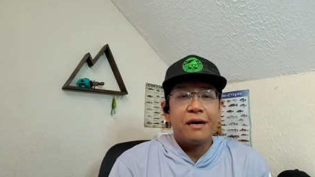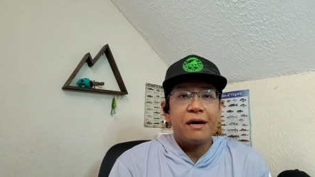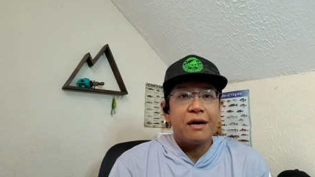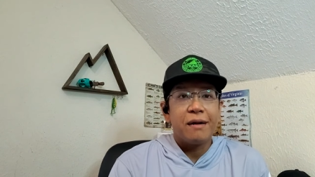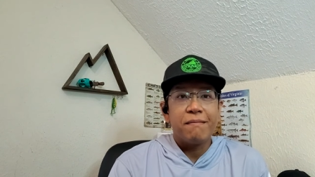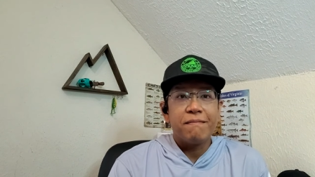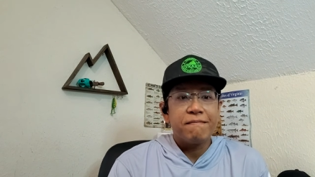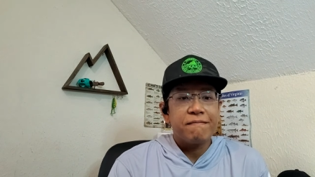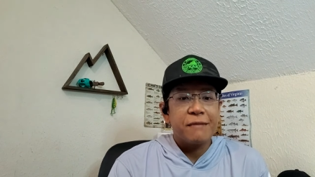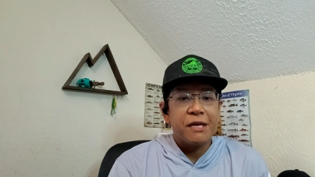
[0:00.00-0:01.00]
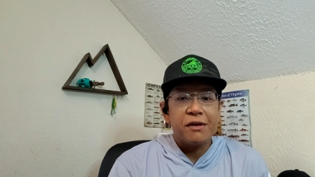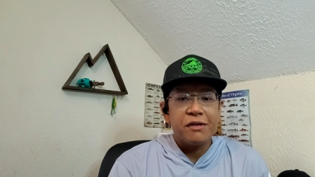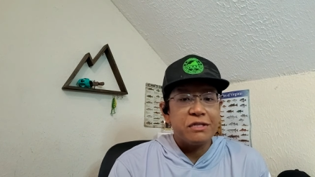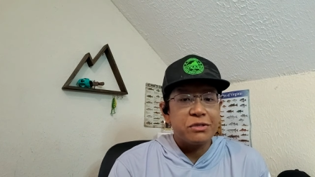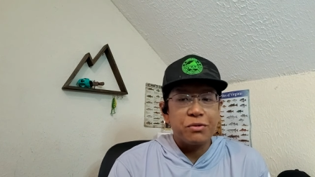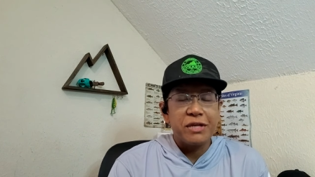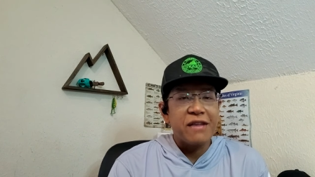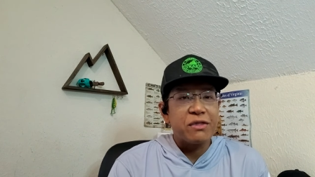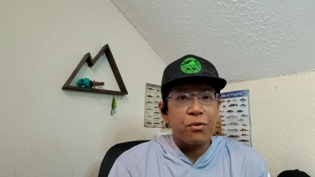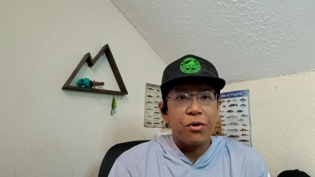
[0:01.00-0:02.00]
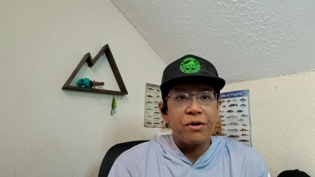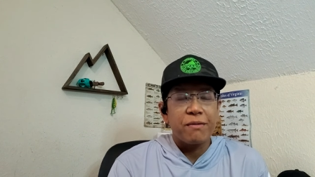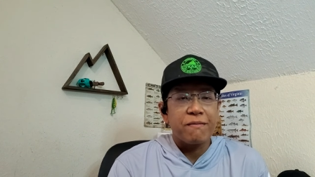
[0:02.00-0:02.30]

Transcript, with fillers: Uh, you know, you just really have to work,